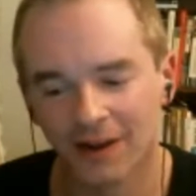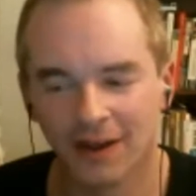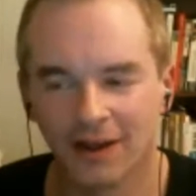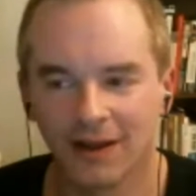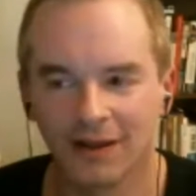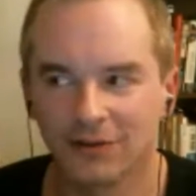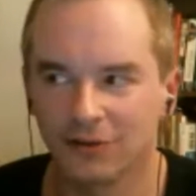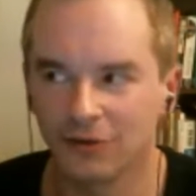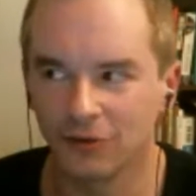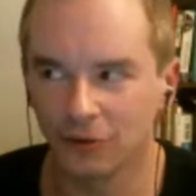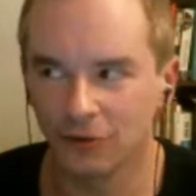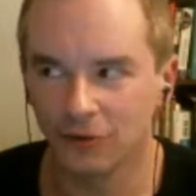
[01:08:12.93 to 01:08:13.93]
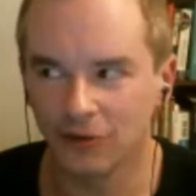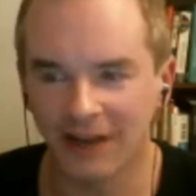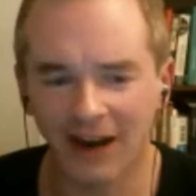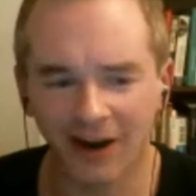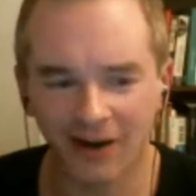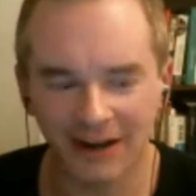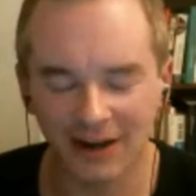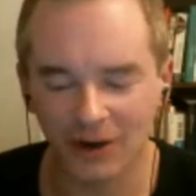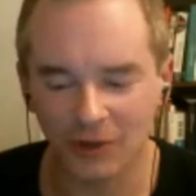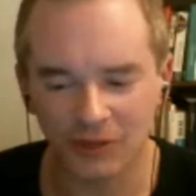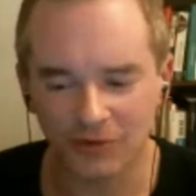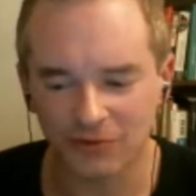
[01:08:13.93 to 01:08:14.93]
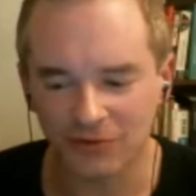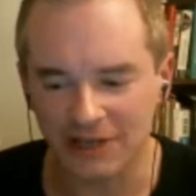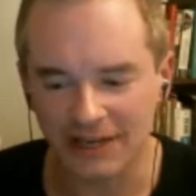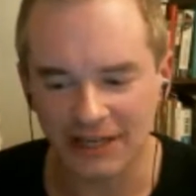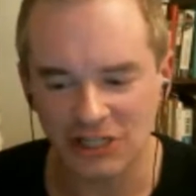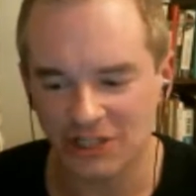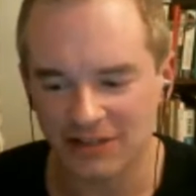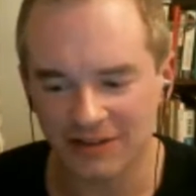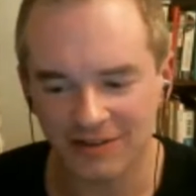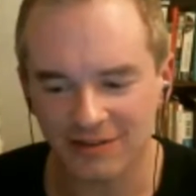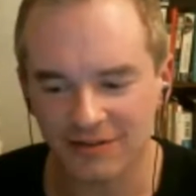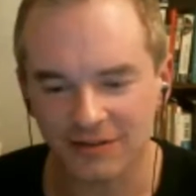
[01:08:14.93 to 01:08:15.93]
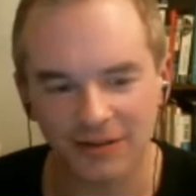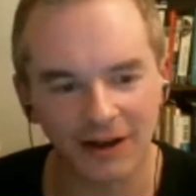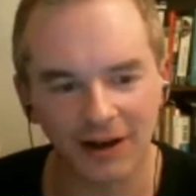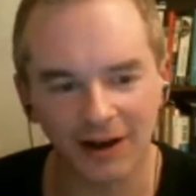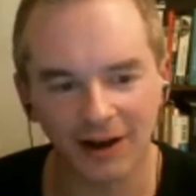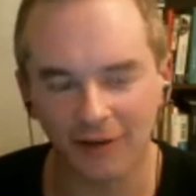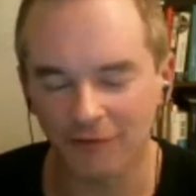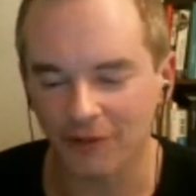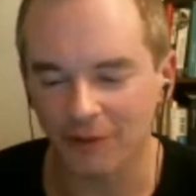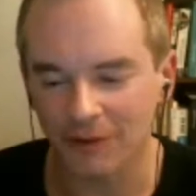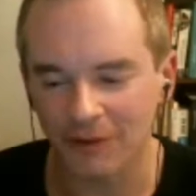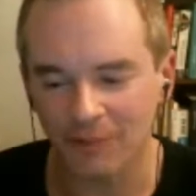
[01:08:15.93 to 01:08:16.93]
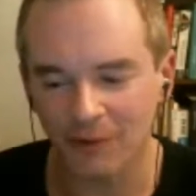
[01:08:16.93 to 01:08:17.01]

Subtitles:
to carrying out the traditions of their people,